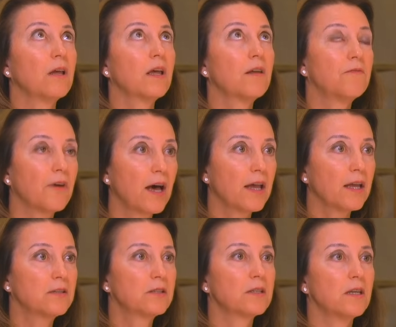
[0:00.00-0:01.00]

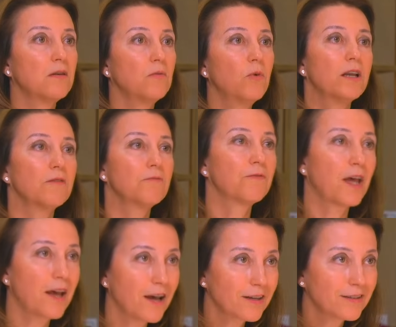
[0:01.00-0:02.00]
advice, when in
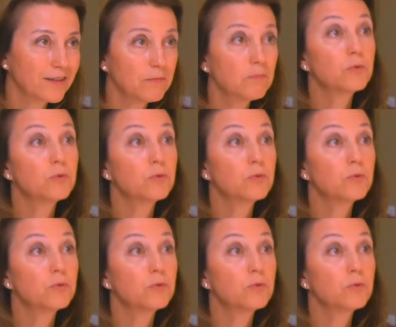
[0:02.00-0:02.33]
fact,